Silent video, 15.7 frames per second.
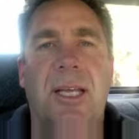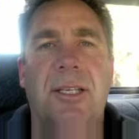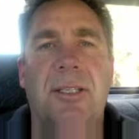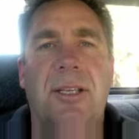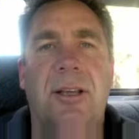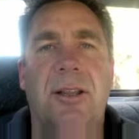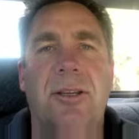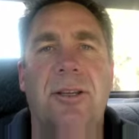
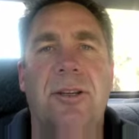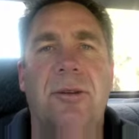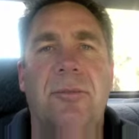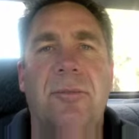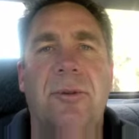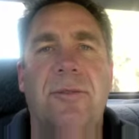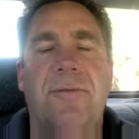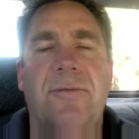so that you
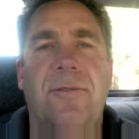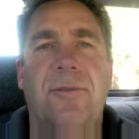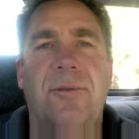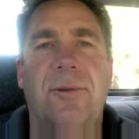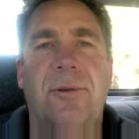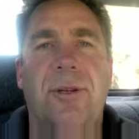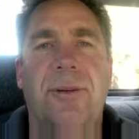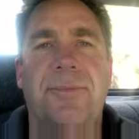can move
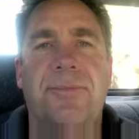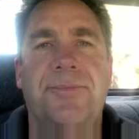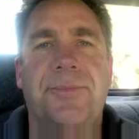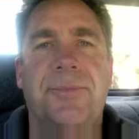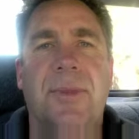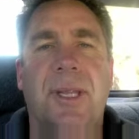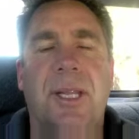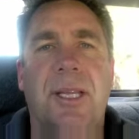forward.
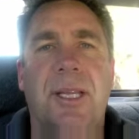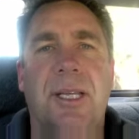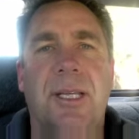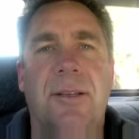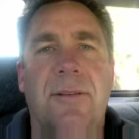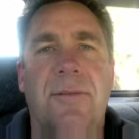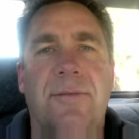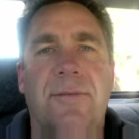
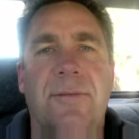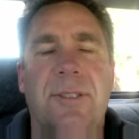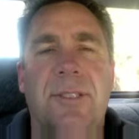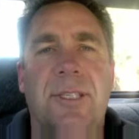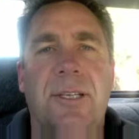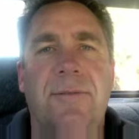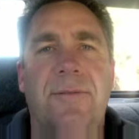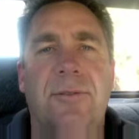
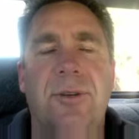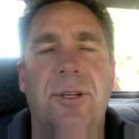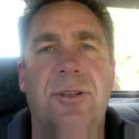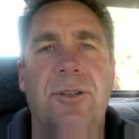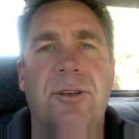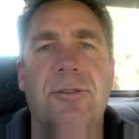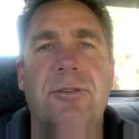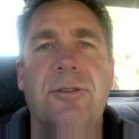See, for you
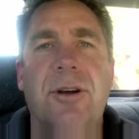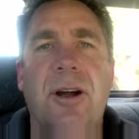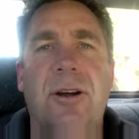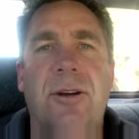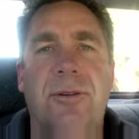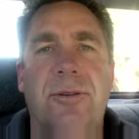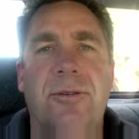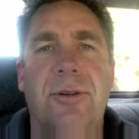to
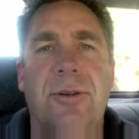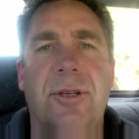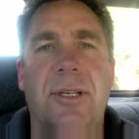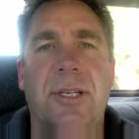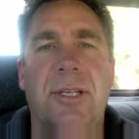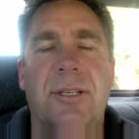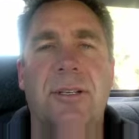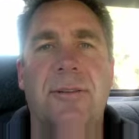grow,
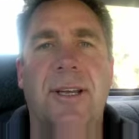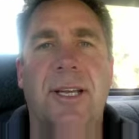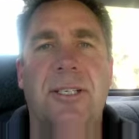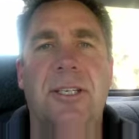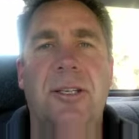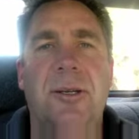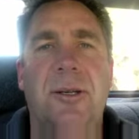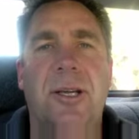you've
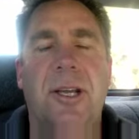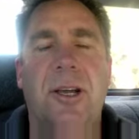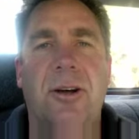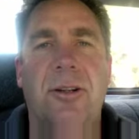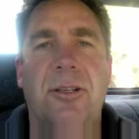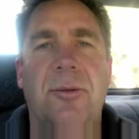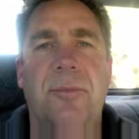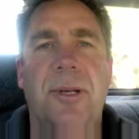actually
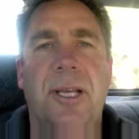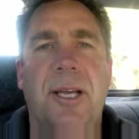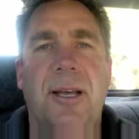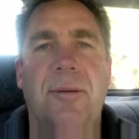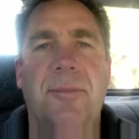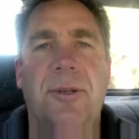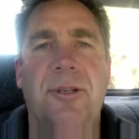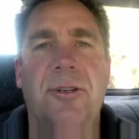got to
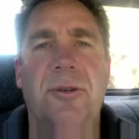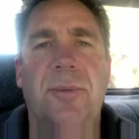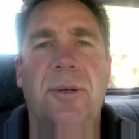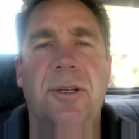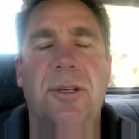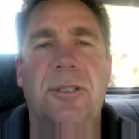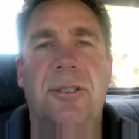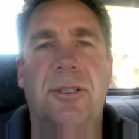become a new
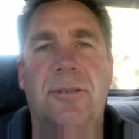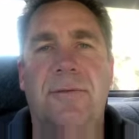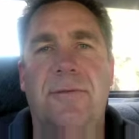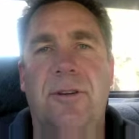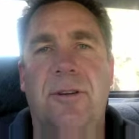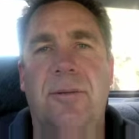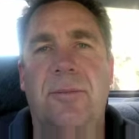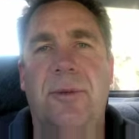person
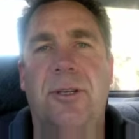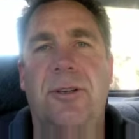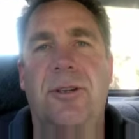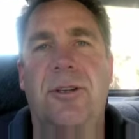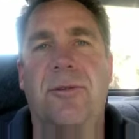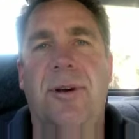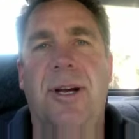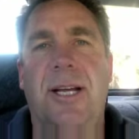from who
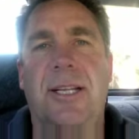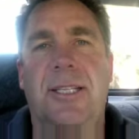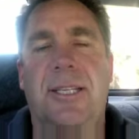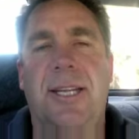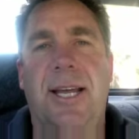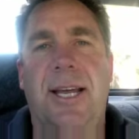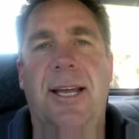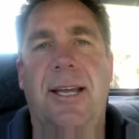you are
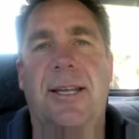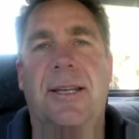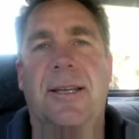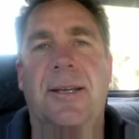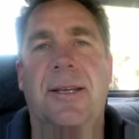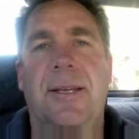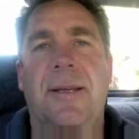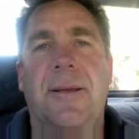today.
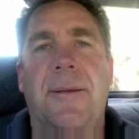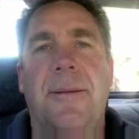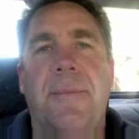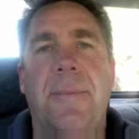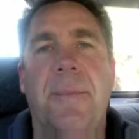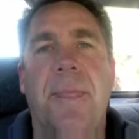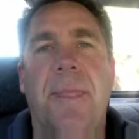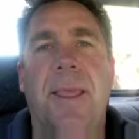
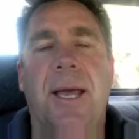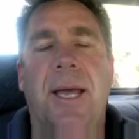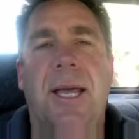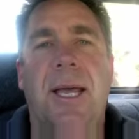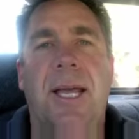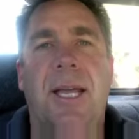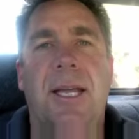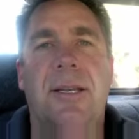
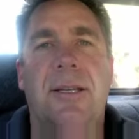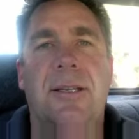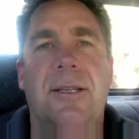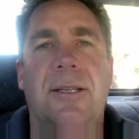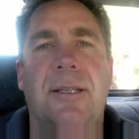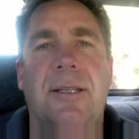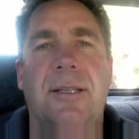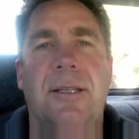And
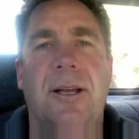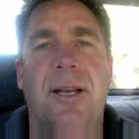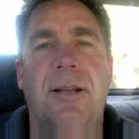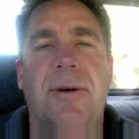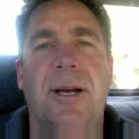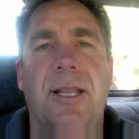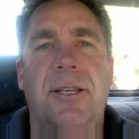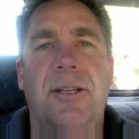the
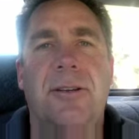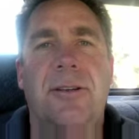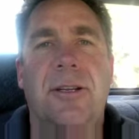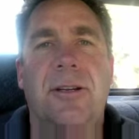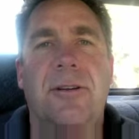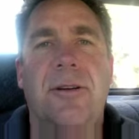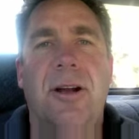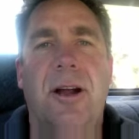only way that you
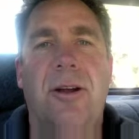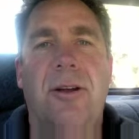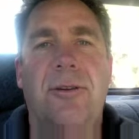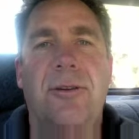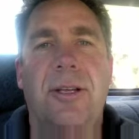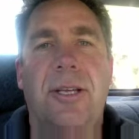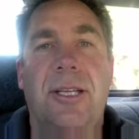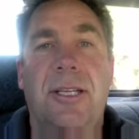can
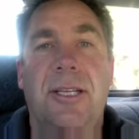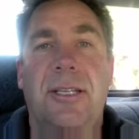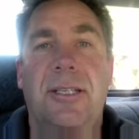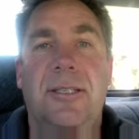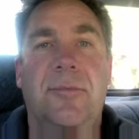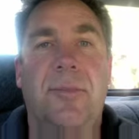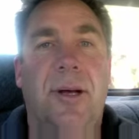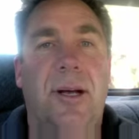grow
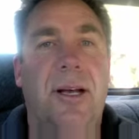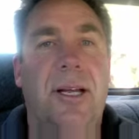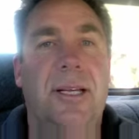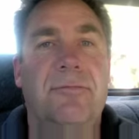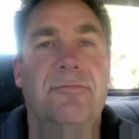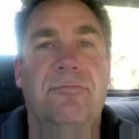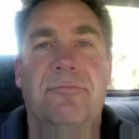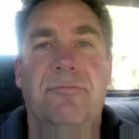is
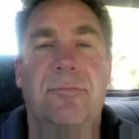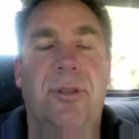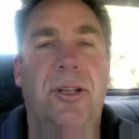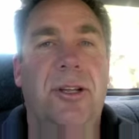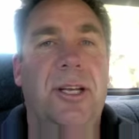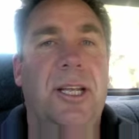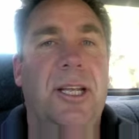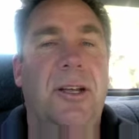by
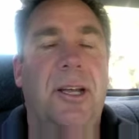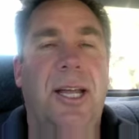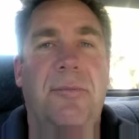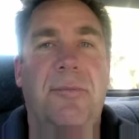learning